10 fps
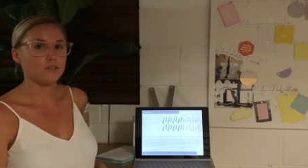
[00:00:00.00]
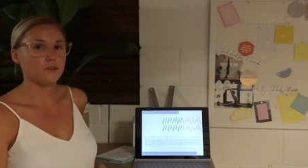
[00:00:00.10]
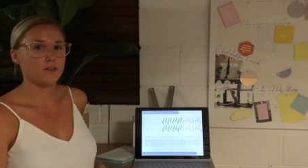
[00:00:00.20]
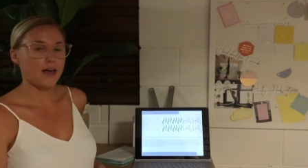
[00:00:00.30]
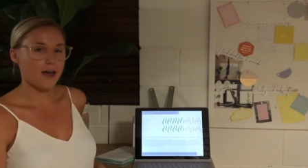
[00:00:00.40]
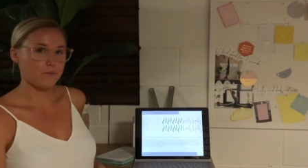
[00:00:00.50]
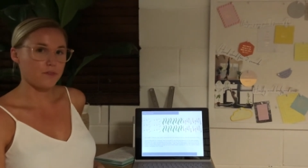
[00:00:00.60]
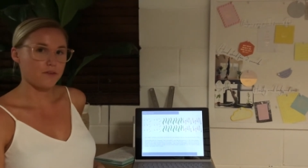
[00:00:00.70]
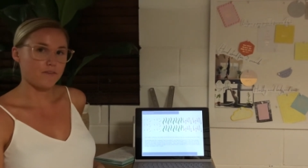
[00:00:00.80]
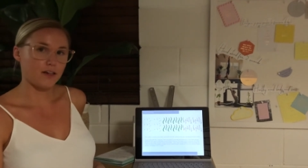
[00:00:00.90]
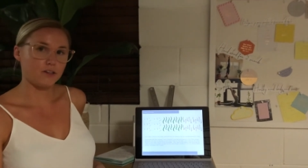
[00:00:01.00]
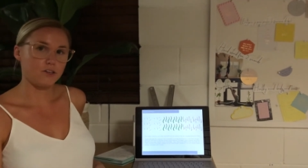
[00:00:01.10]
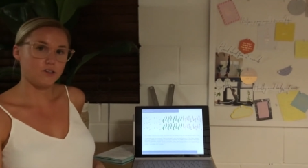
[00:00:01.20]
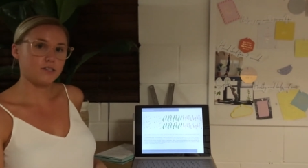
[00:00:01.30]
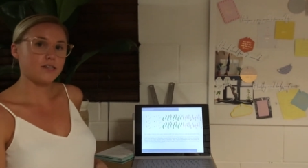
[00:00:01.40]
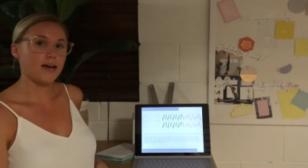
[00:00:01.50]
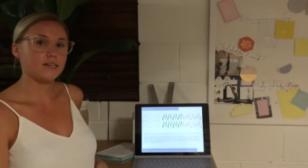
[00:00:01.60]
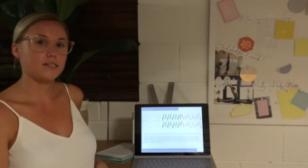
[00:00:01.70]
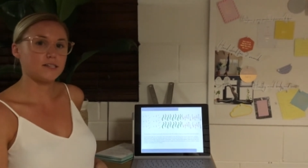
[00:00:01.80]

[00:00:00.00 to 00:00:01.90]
to align with the values that